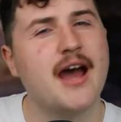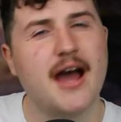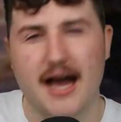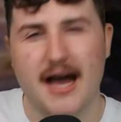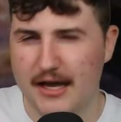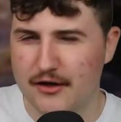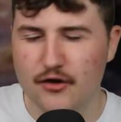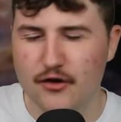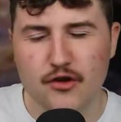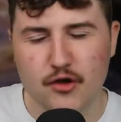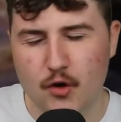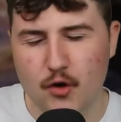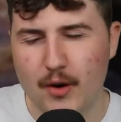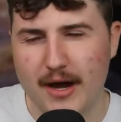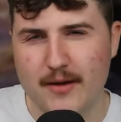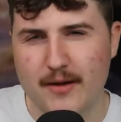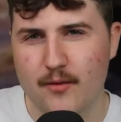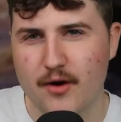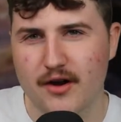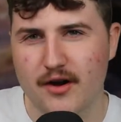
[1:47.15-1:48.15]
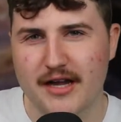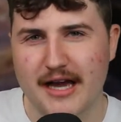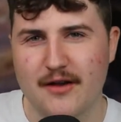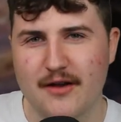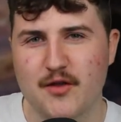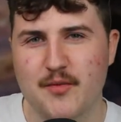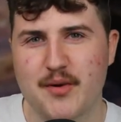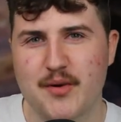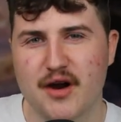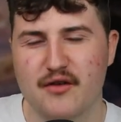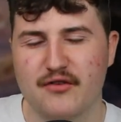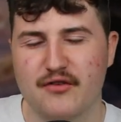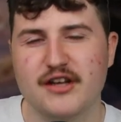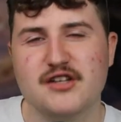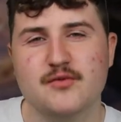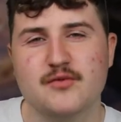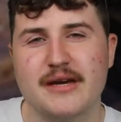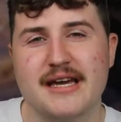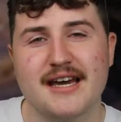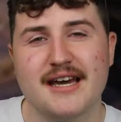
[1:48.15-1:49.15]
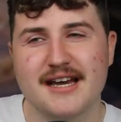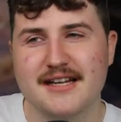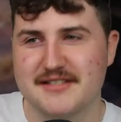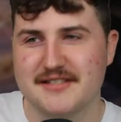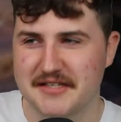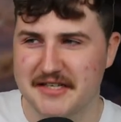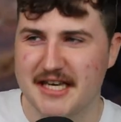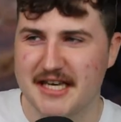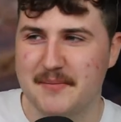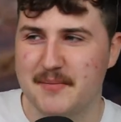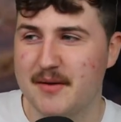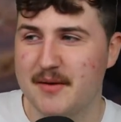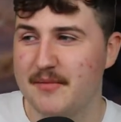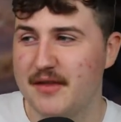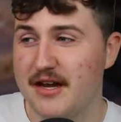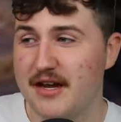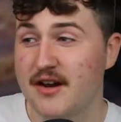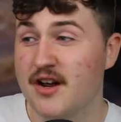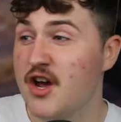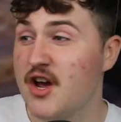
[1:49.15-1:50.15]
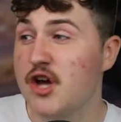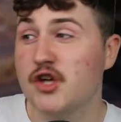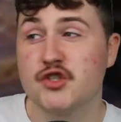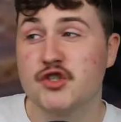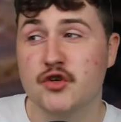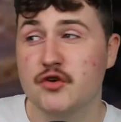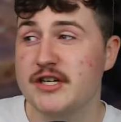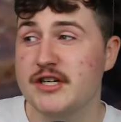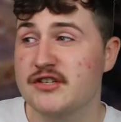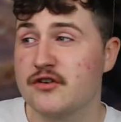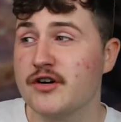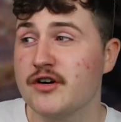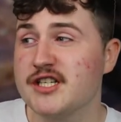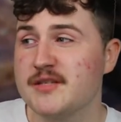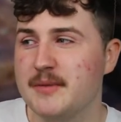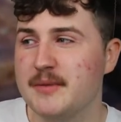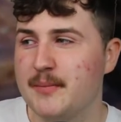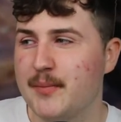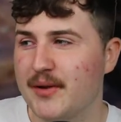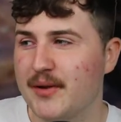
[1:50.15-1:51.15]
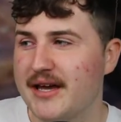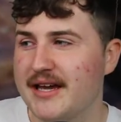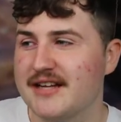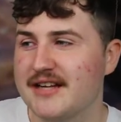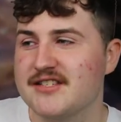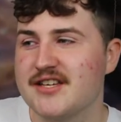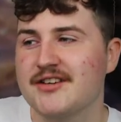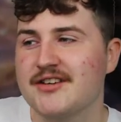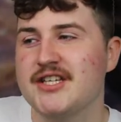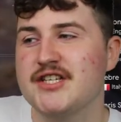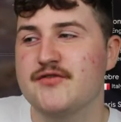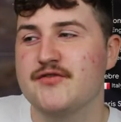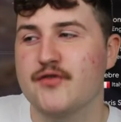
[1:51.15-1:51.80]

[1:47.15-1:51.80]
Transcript: I couldn't quite work out the perfect way to keep him there, so he's going to be playing until he's